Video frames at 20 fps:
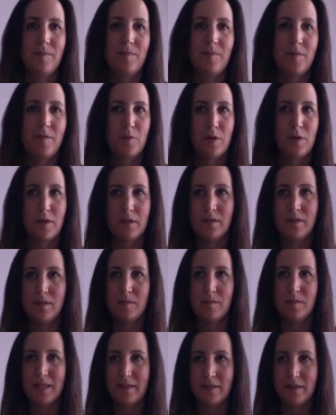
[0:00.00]
throughout the
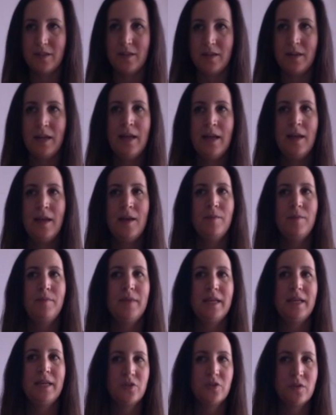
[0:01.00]
semester.
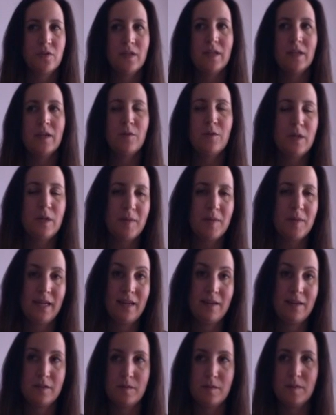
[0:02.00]
Make sure that you read my
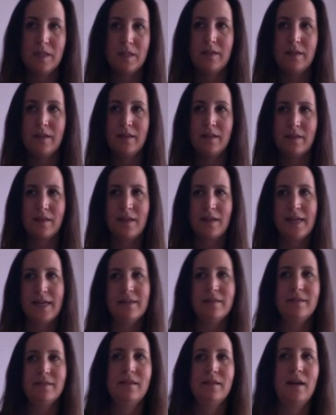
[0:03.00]
announcement to the
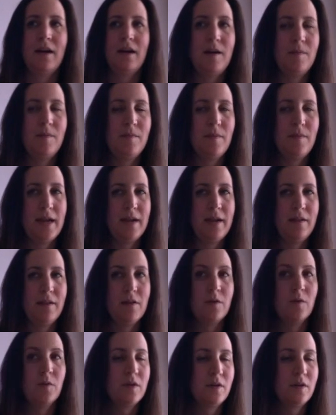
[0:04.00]
class
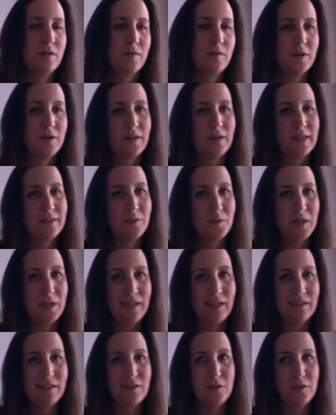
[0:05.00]
along with all of our class
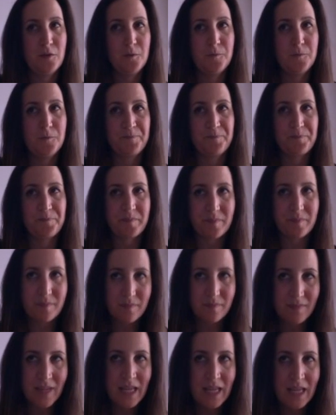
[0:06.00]
readings too.
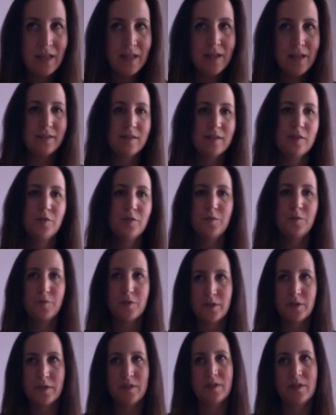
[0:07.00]
So
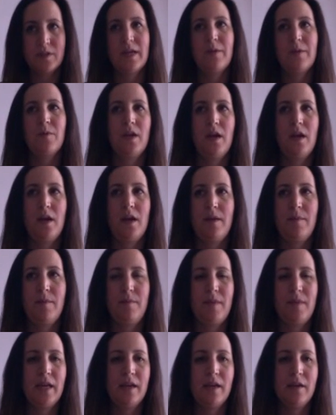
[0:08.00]
first, I want to
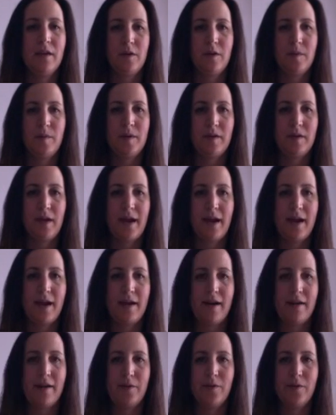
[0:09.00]
make a note about
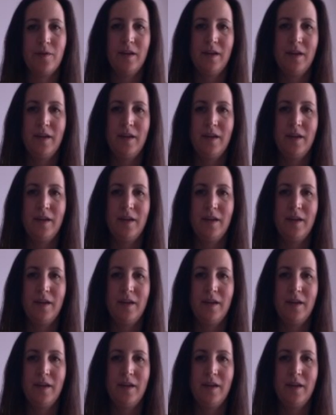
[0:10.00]
how